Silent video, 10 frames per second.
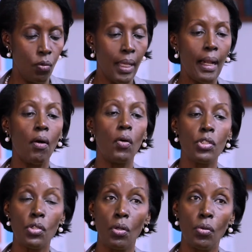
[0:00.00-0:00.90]
We are
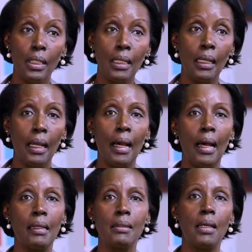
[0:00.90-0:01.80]
also looking
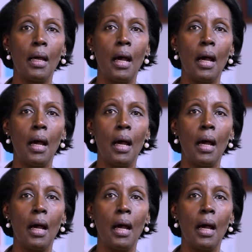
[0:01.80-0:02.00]
at